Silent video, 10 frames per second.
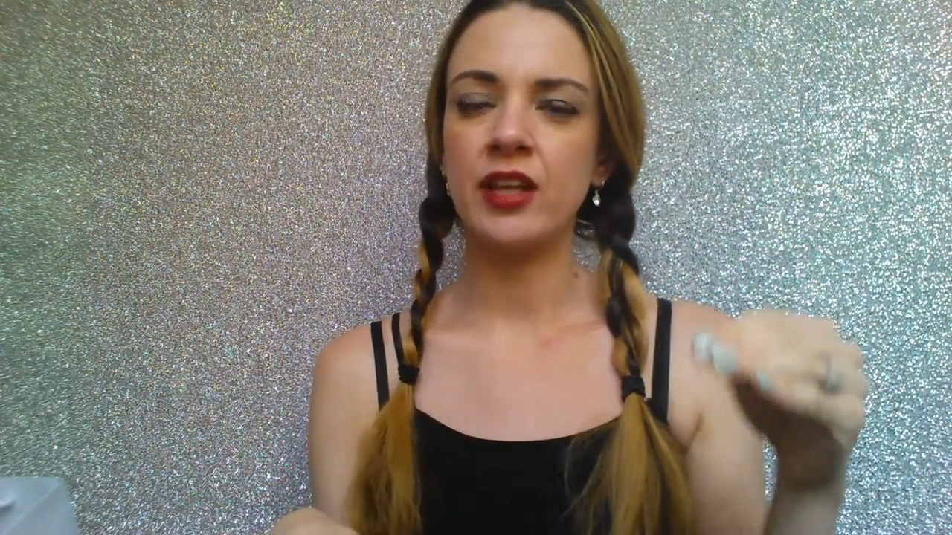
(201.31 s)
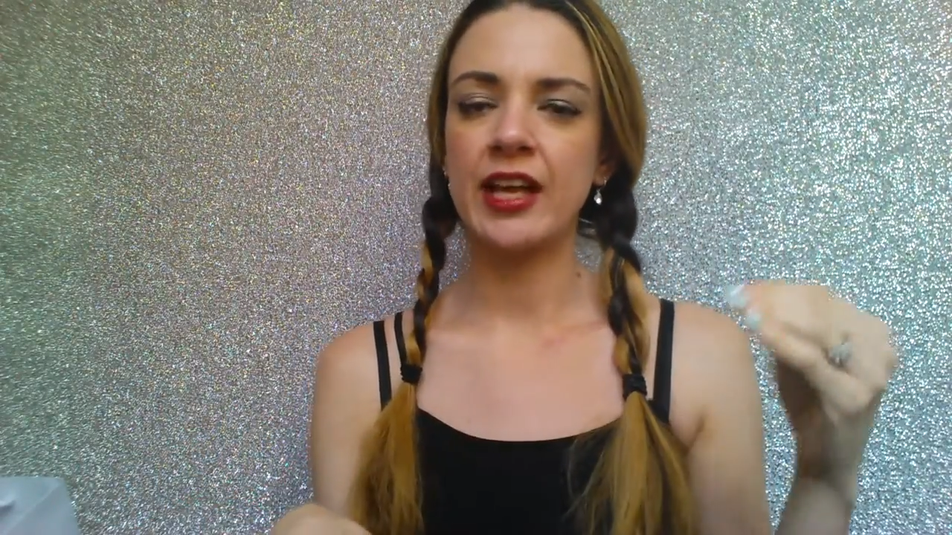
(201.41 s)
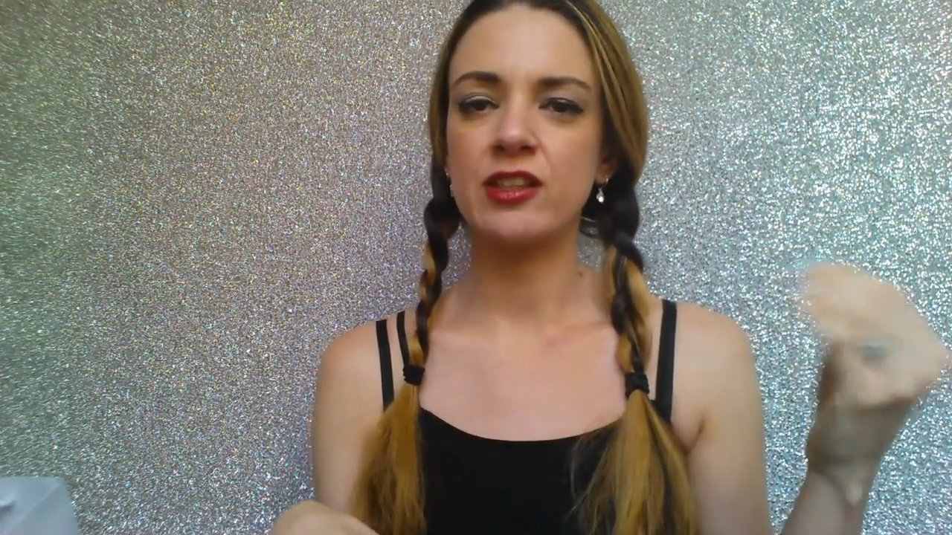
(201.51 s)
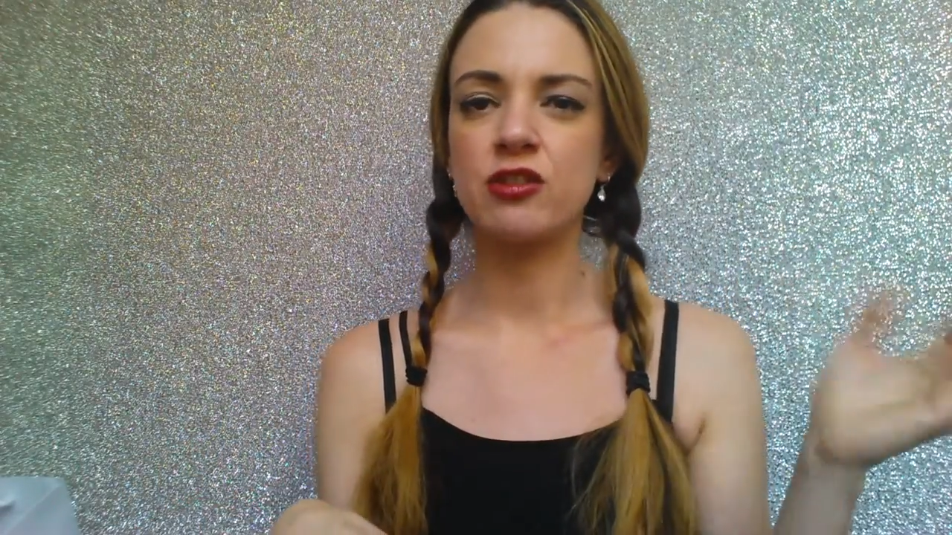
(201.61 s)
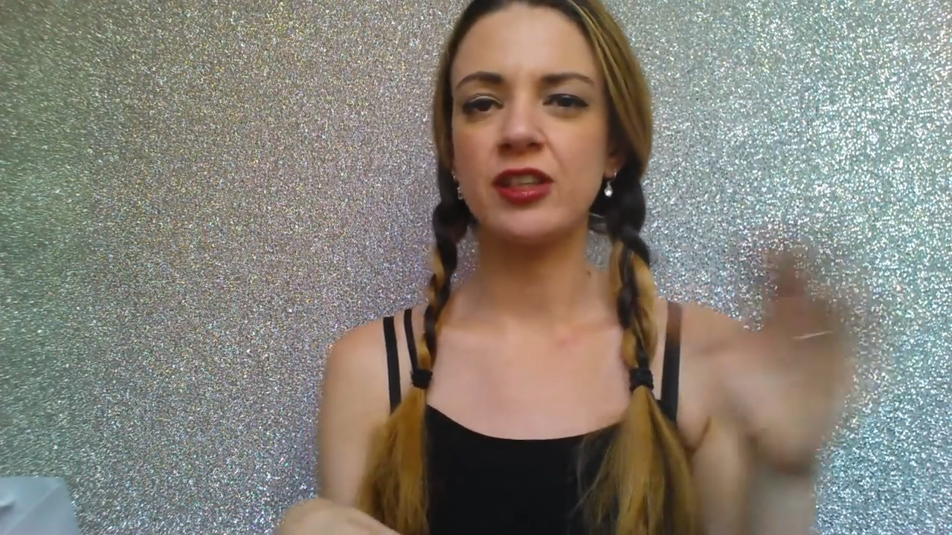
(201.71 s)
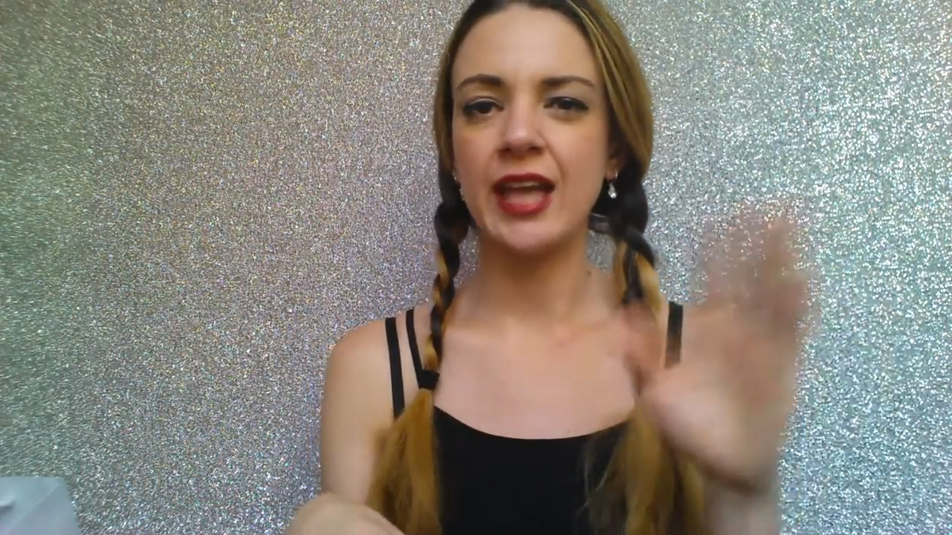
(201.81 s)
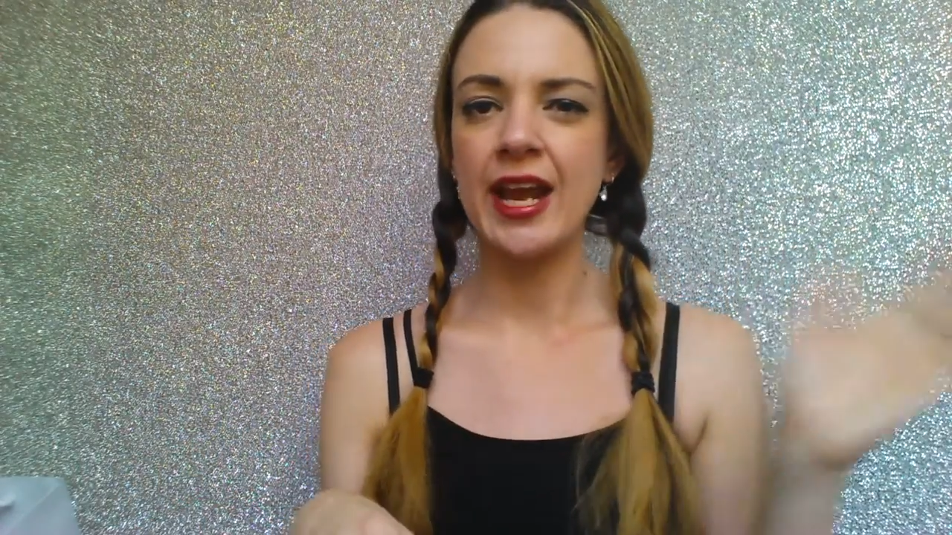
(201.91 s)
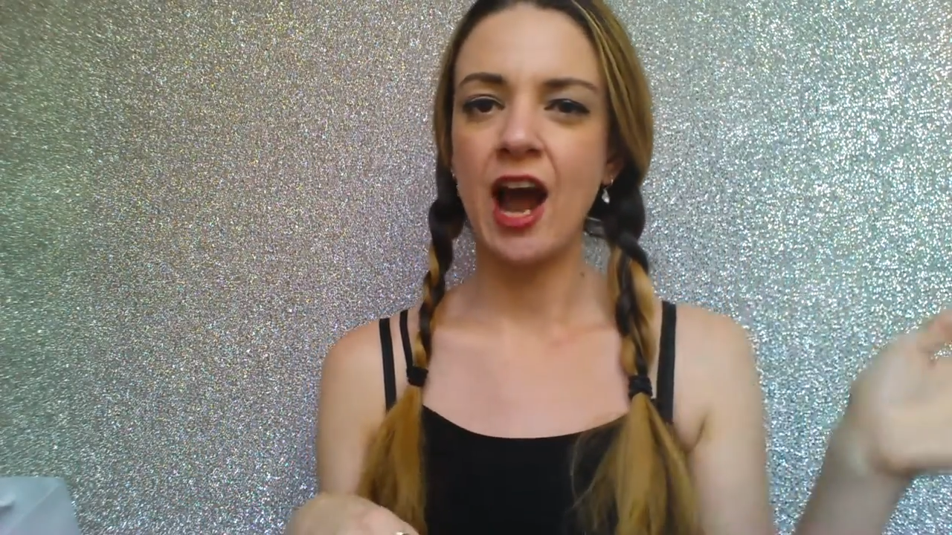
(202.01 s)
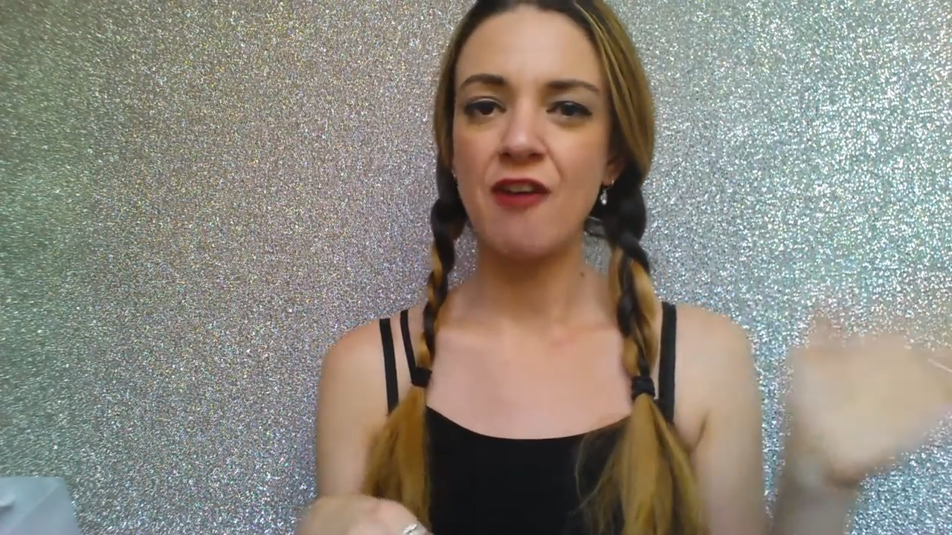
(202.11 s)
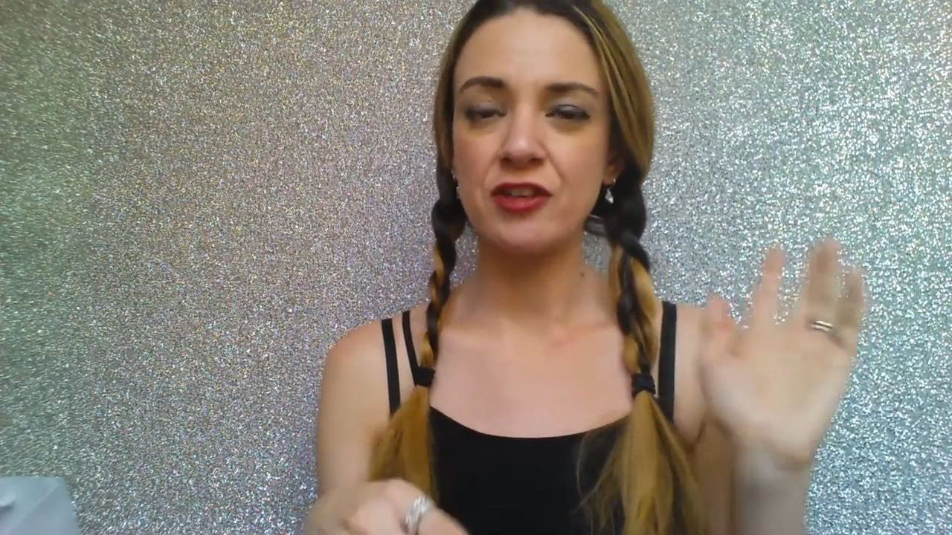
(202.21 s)
like sort of
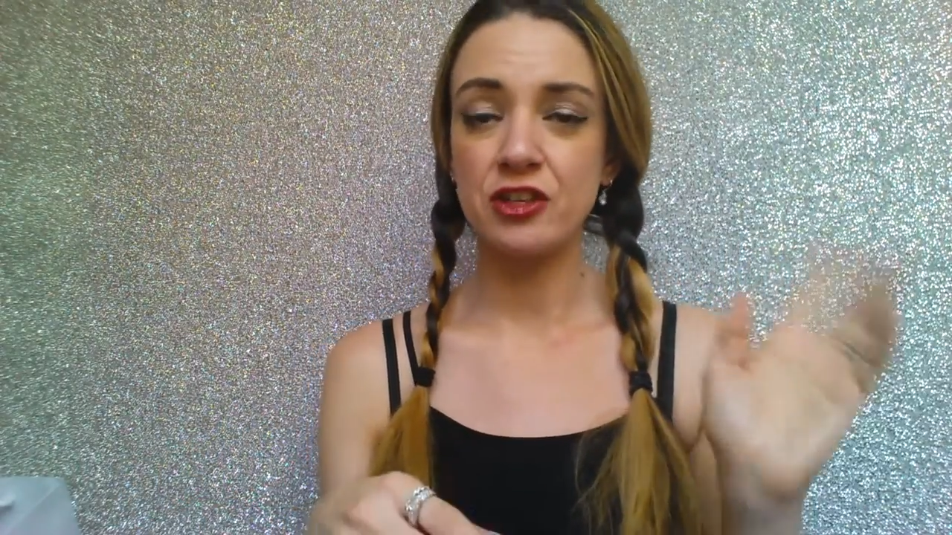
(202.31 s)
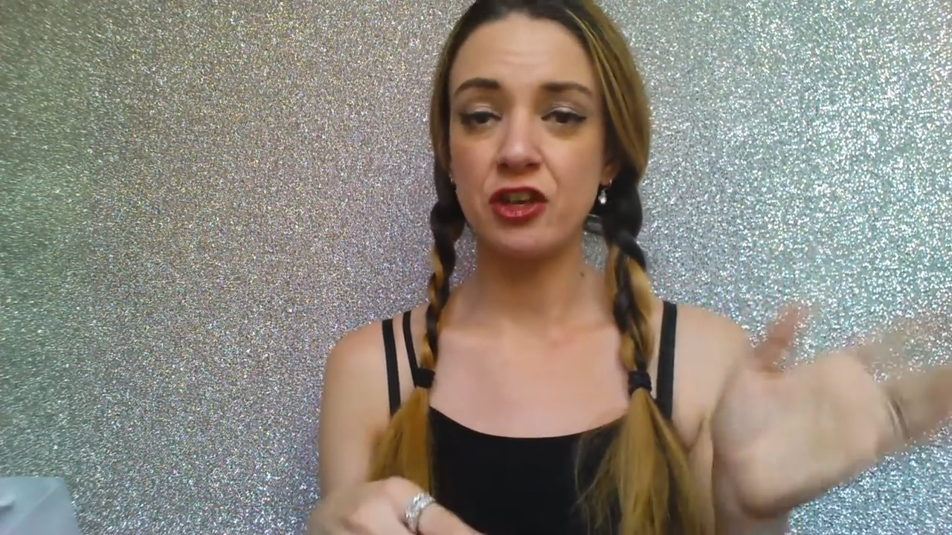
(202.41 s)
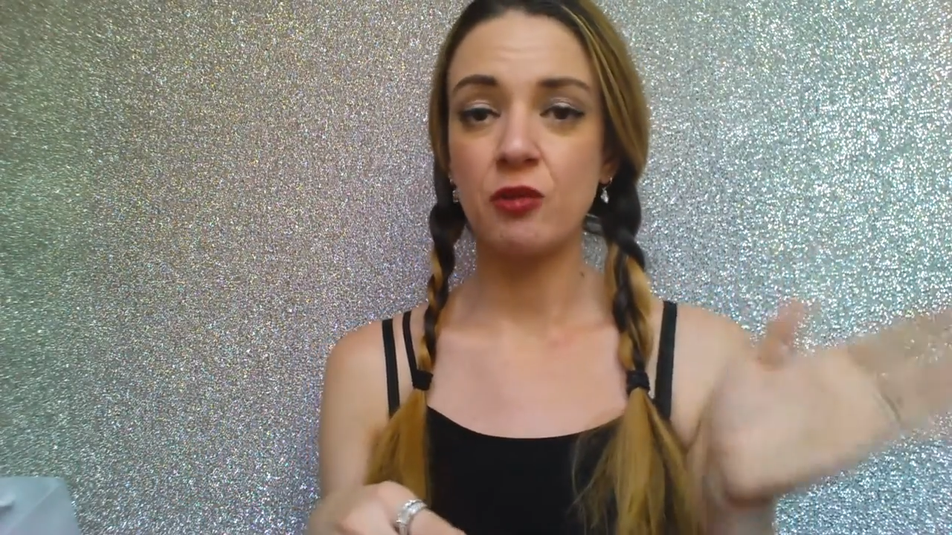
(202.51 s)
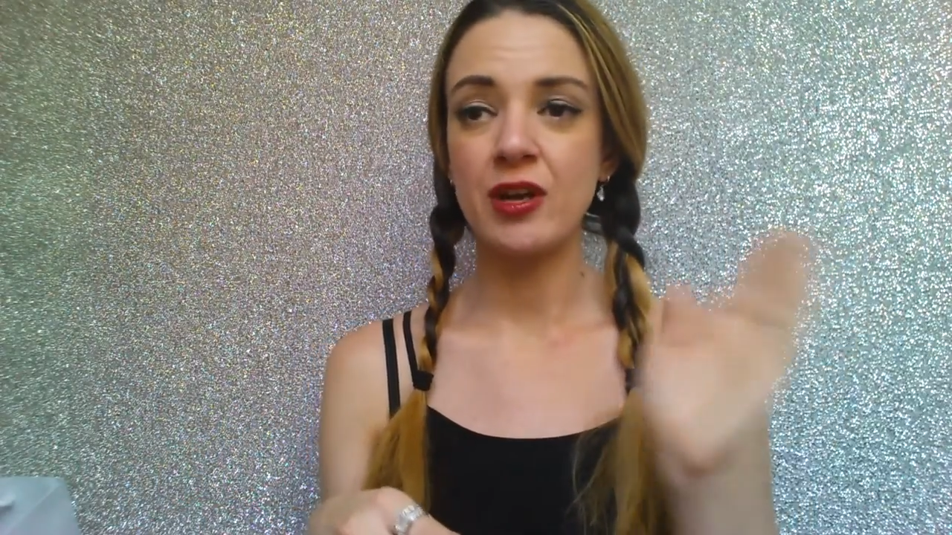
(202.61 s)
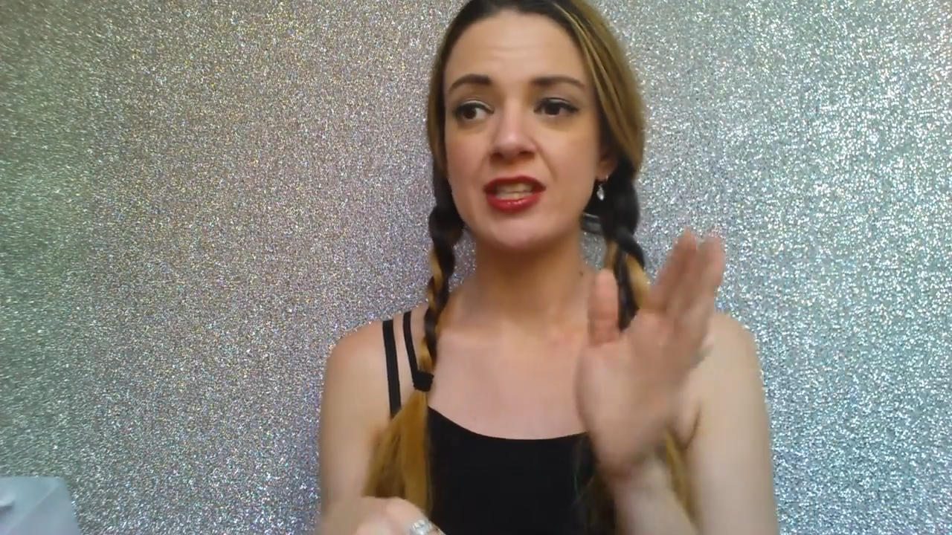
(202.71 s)
late afternoon where